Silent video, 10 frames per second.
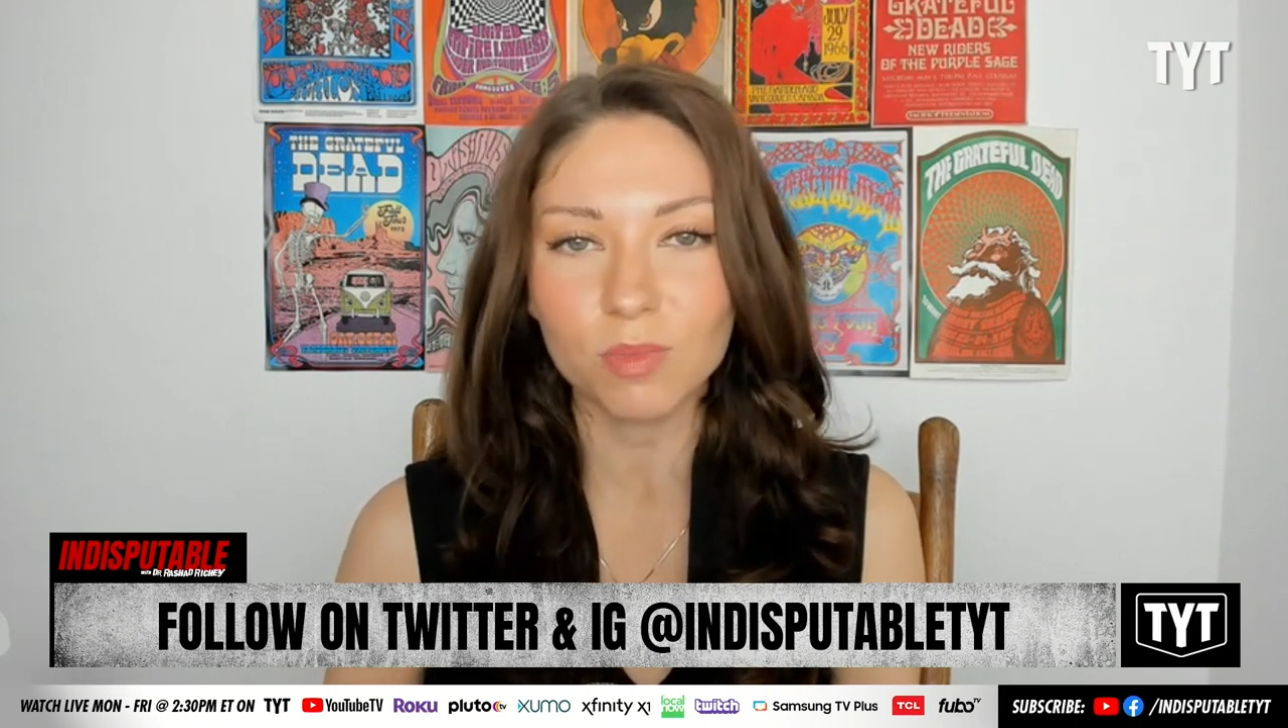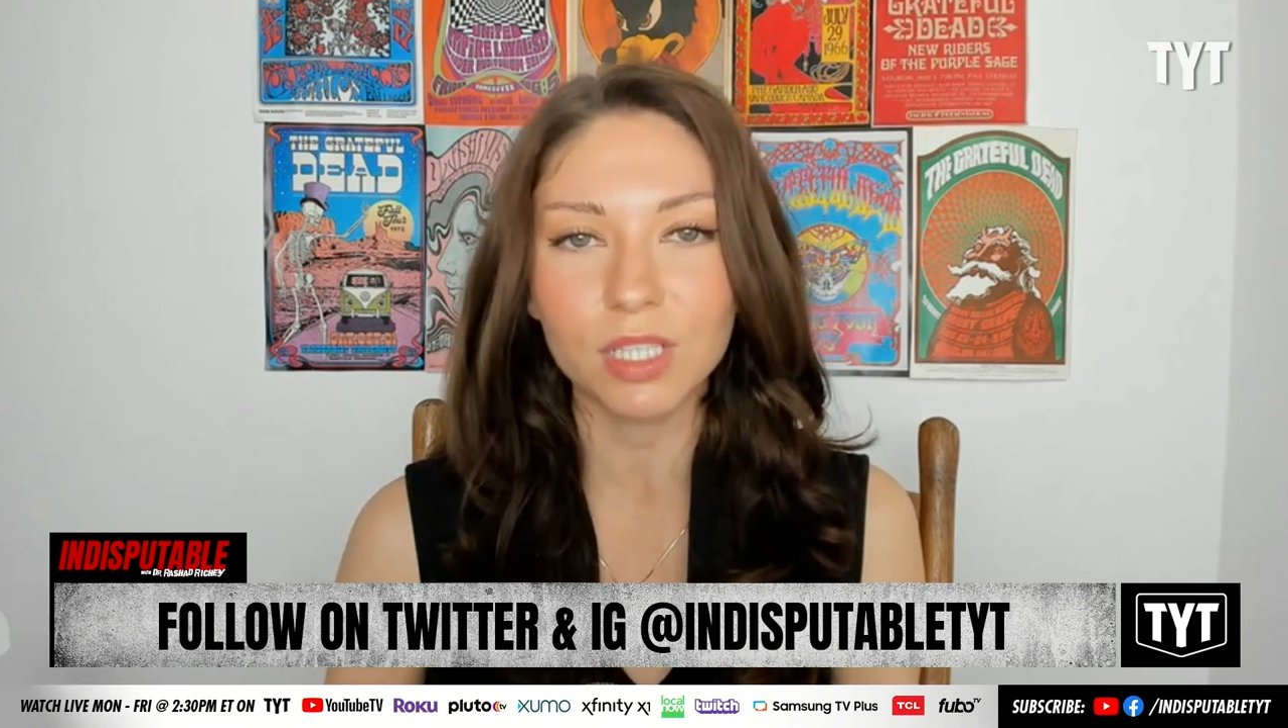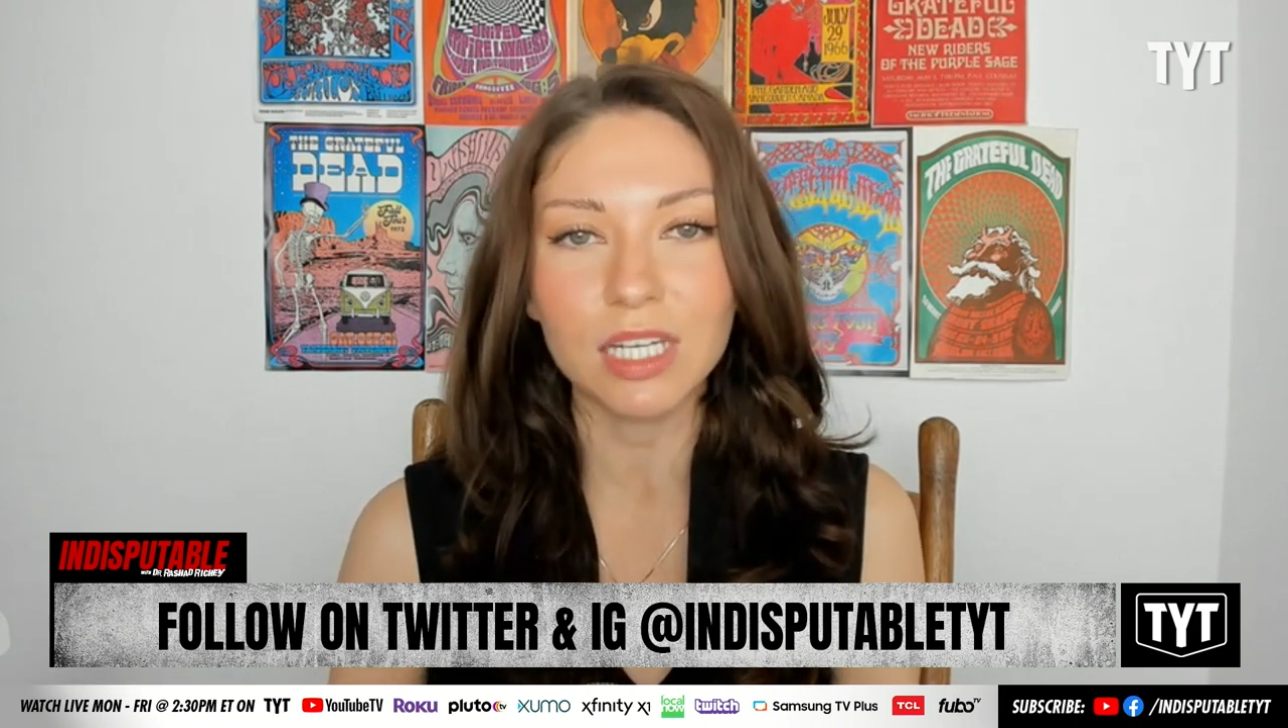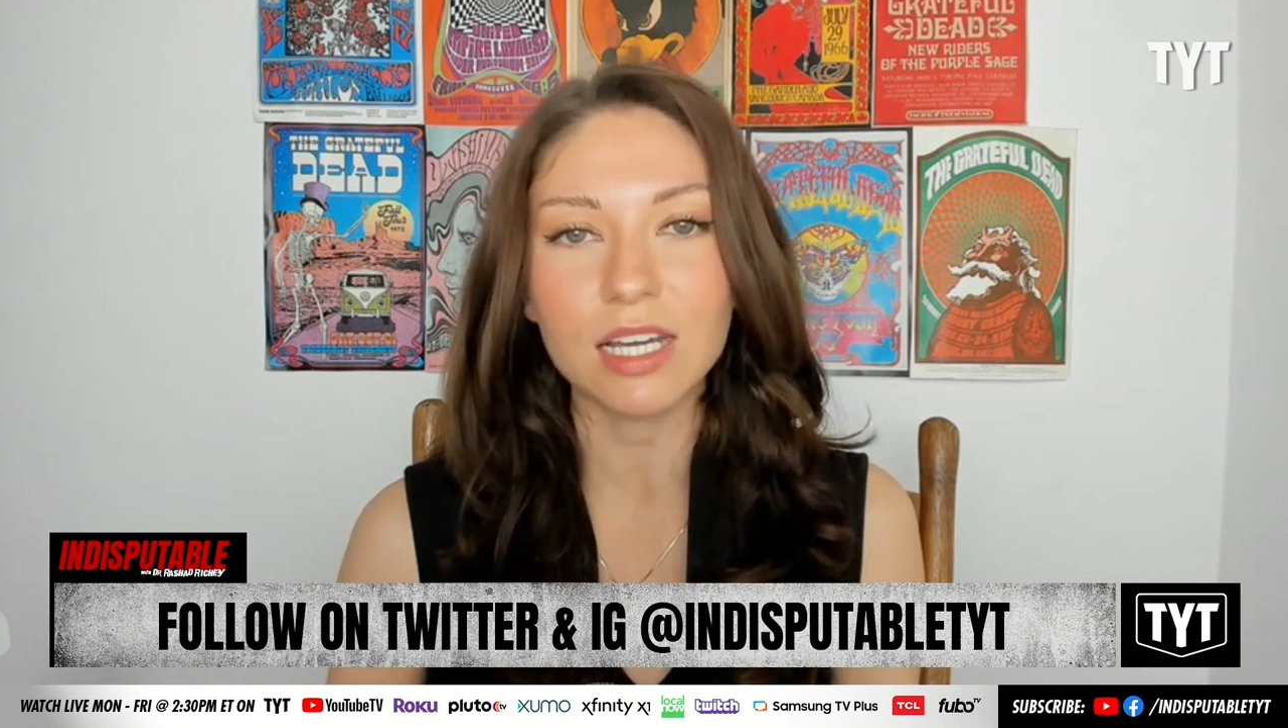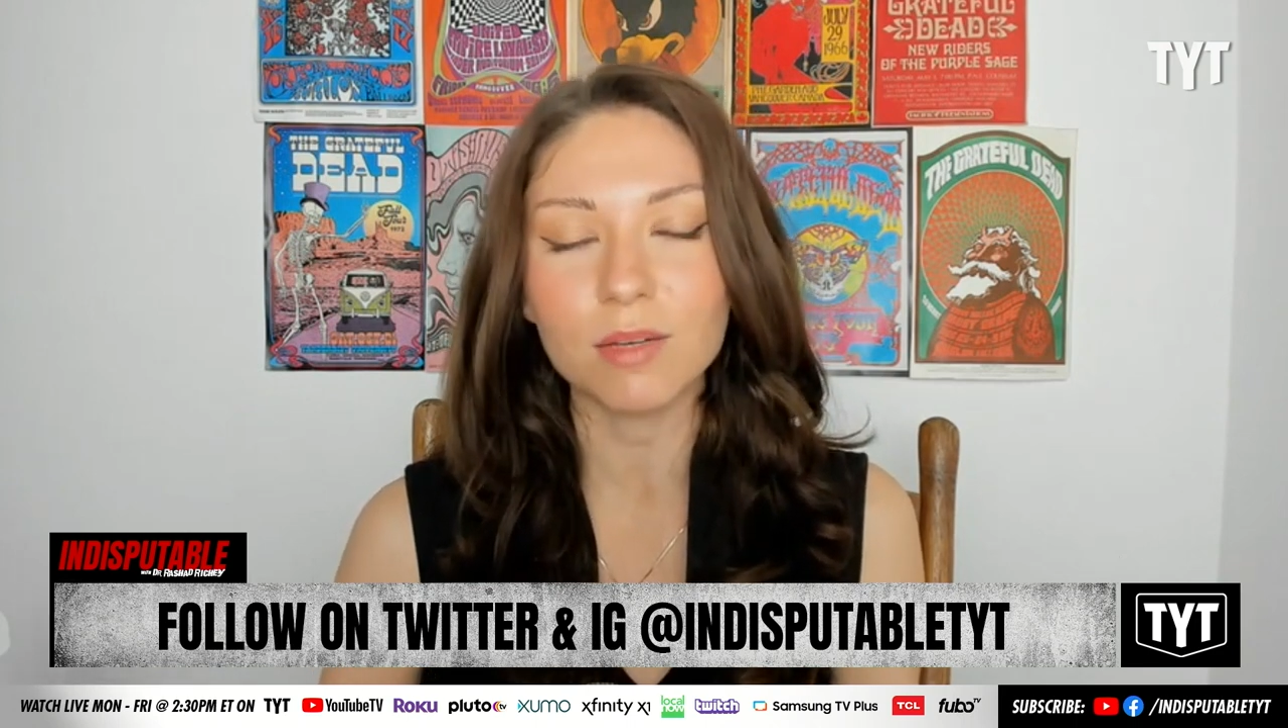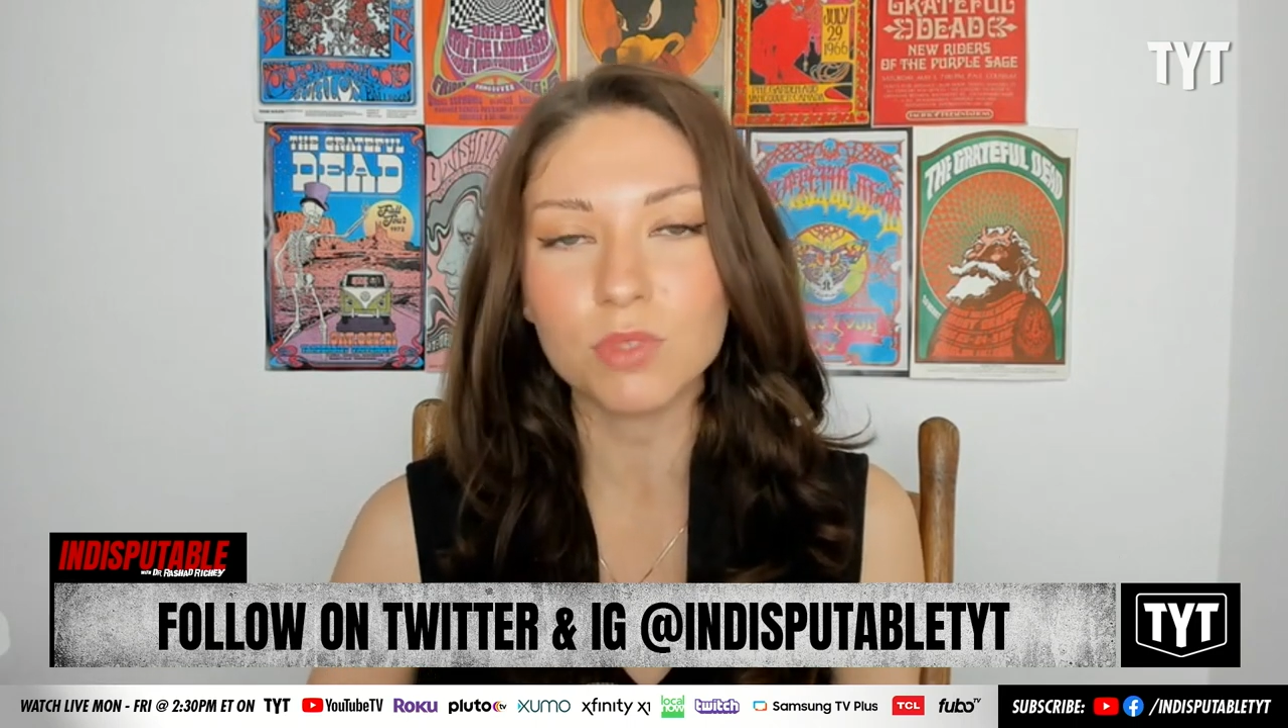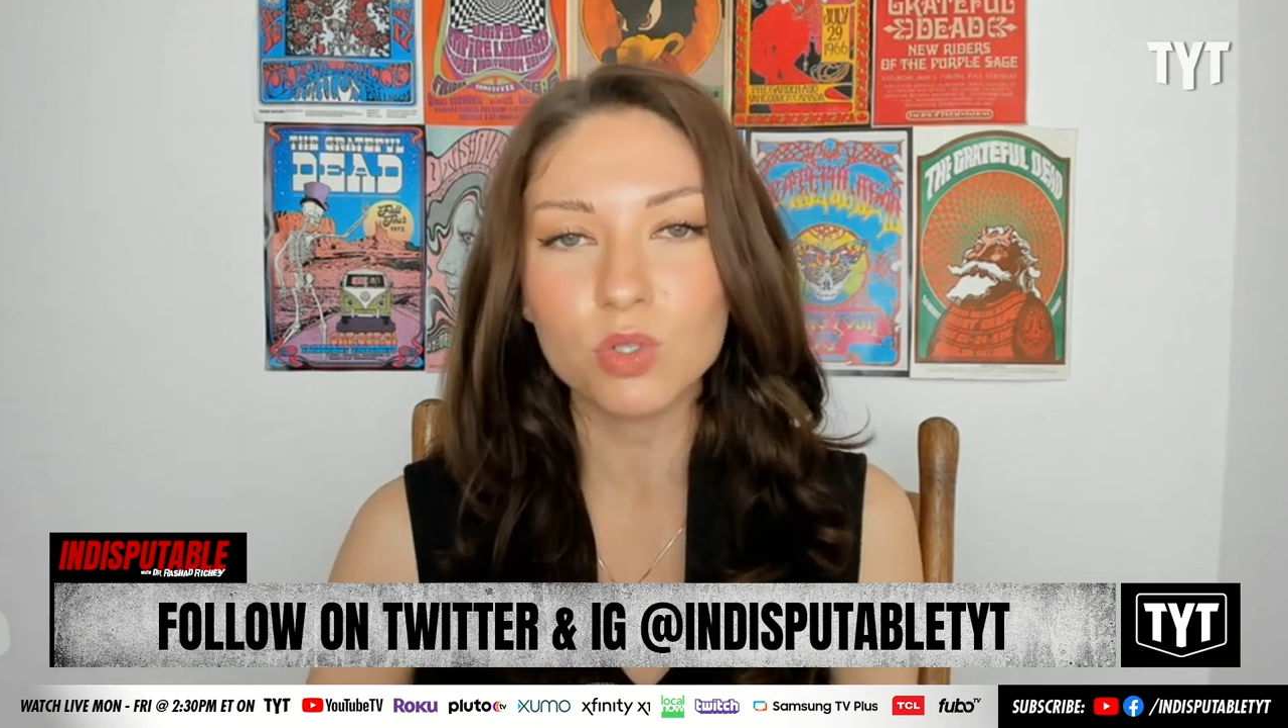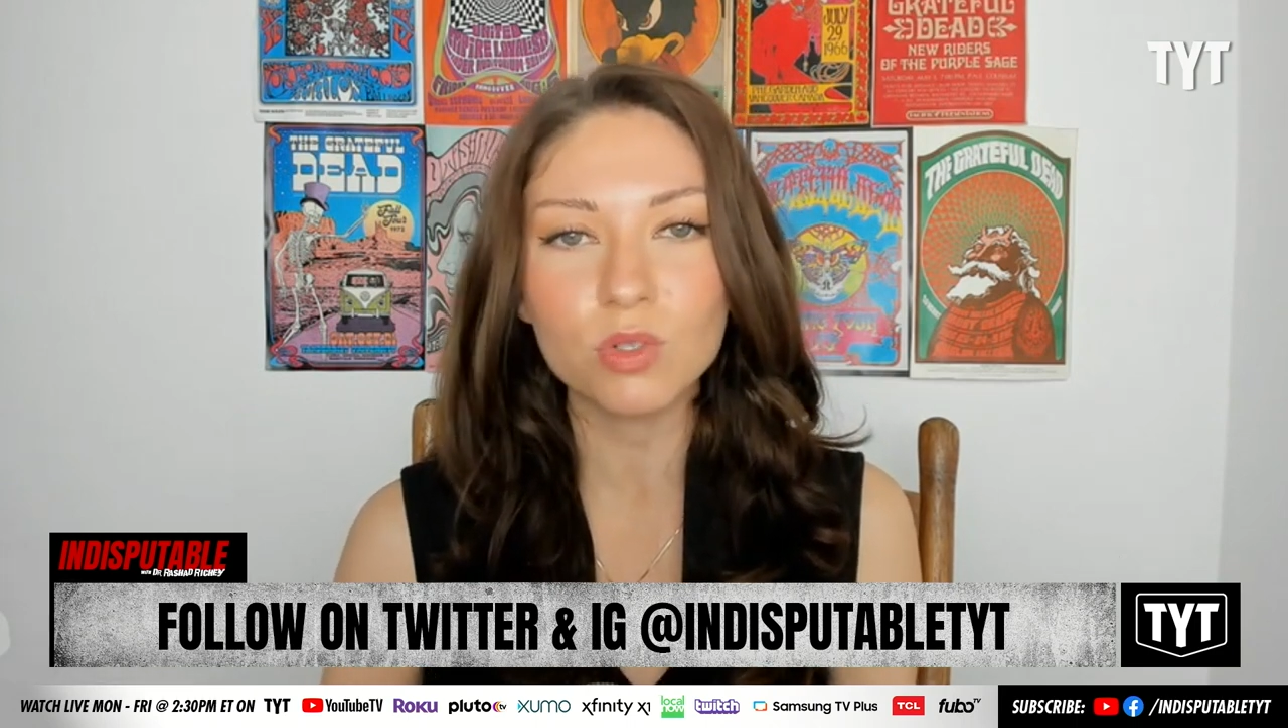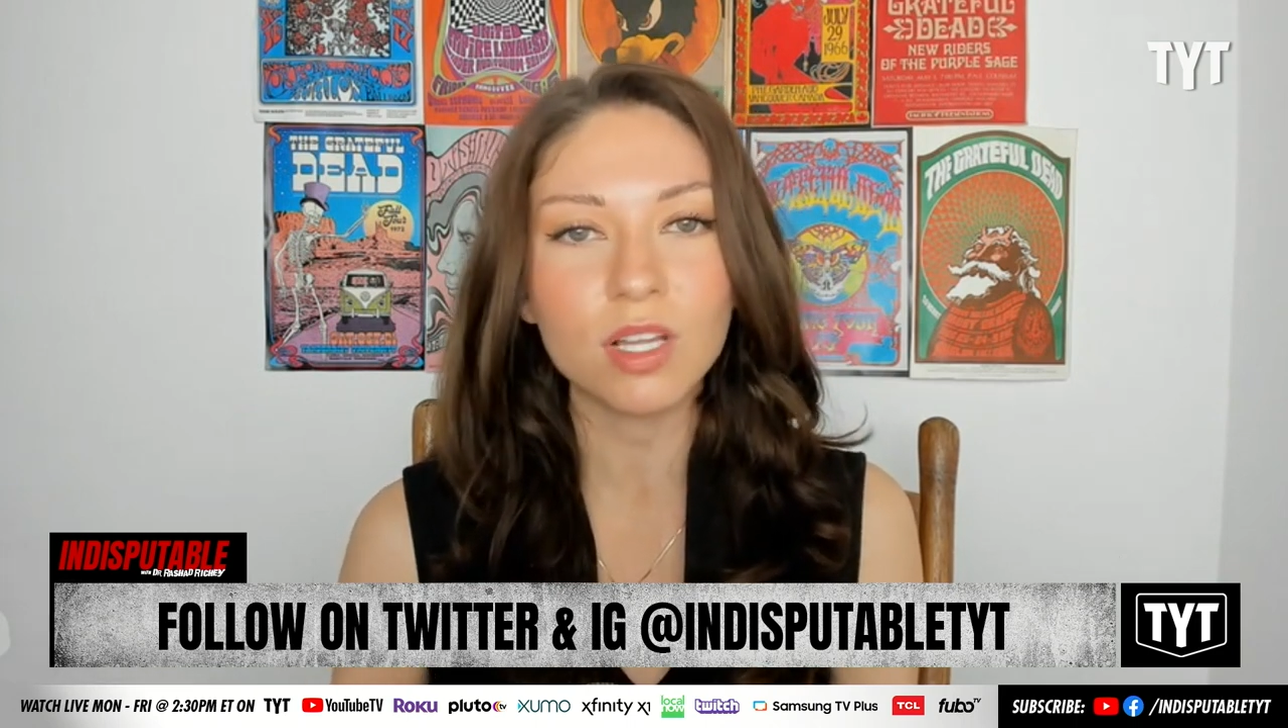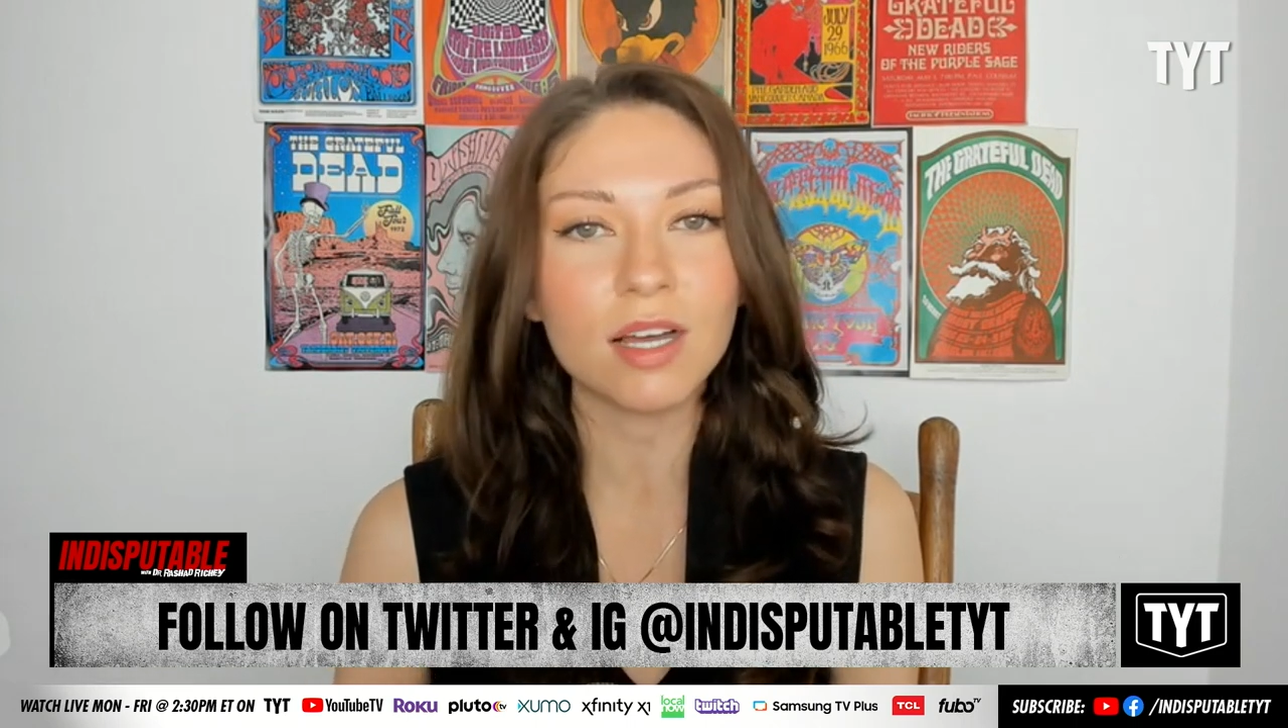Melina
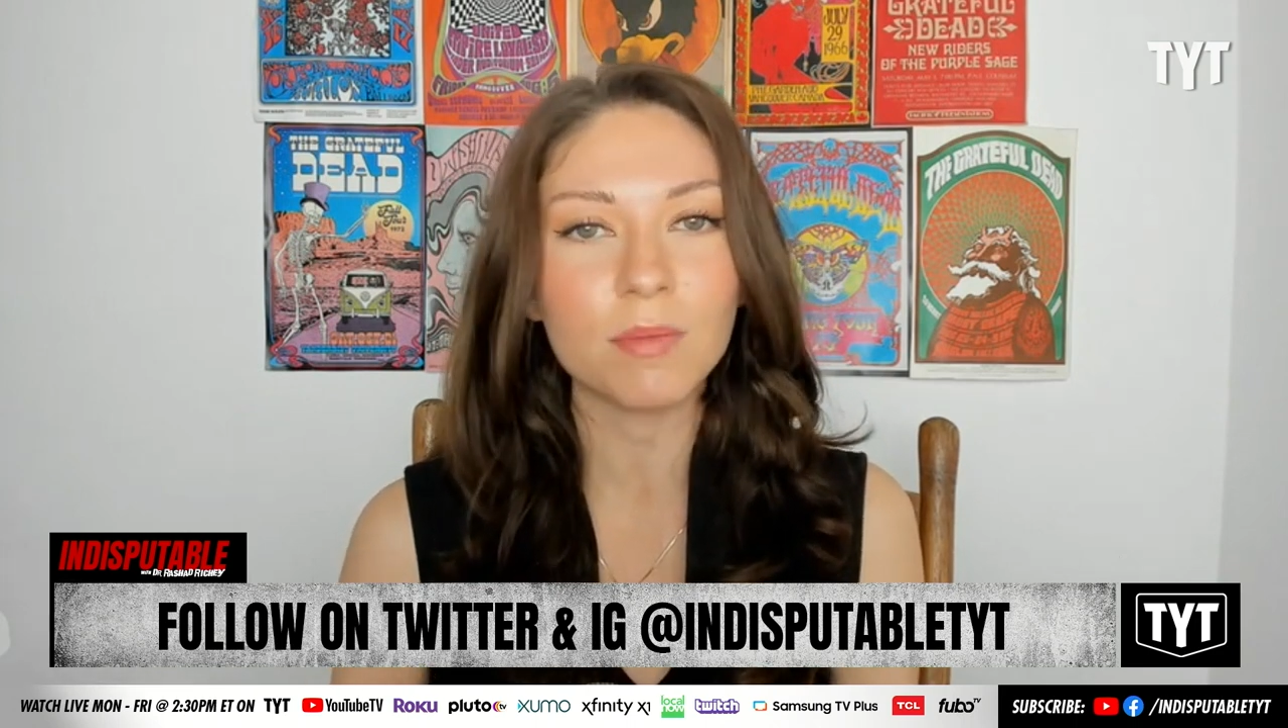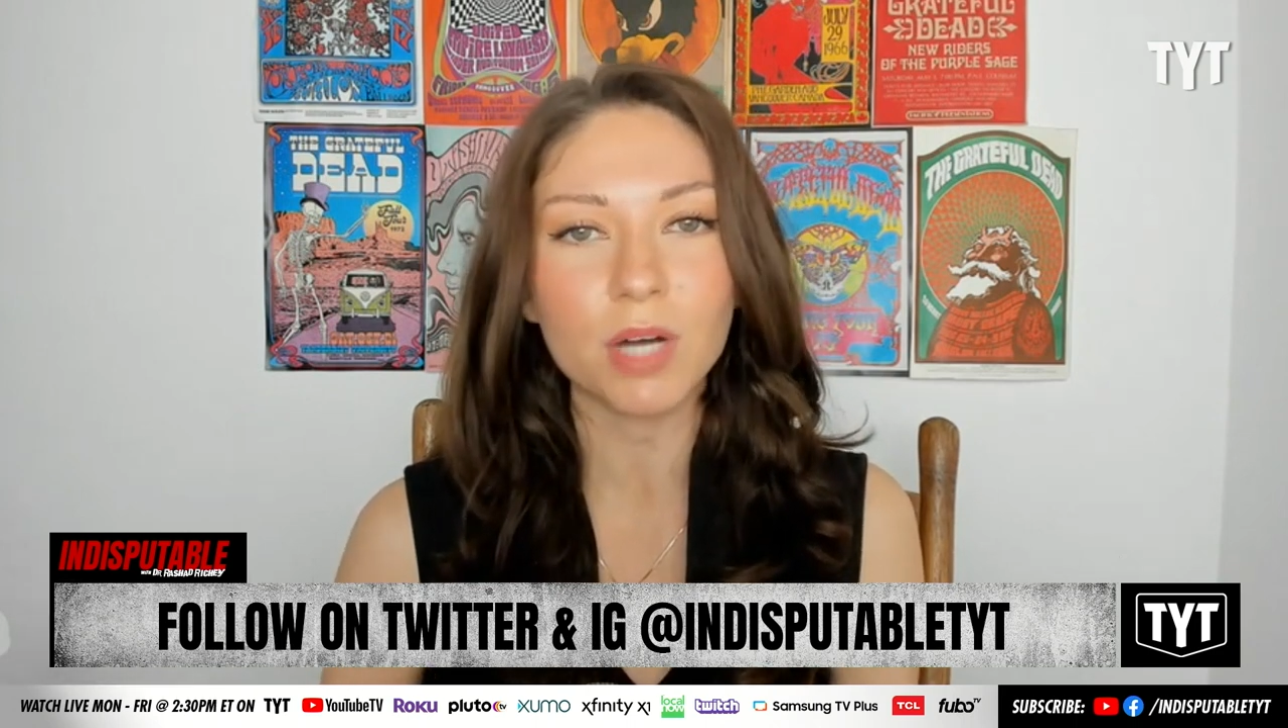Abdullah,